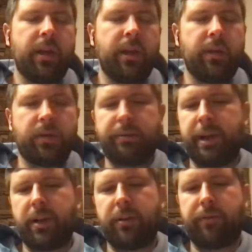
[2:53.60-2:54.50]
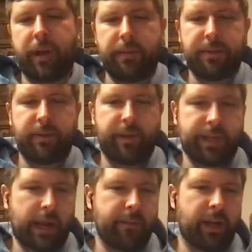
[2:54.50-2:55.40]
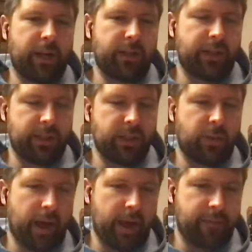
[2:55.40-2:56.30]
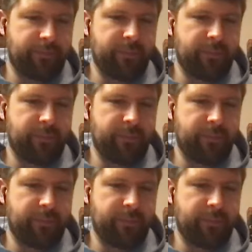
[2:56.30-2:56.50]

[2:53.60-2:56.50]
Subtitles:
You are to make all the frames of the tabernacle in this way.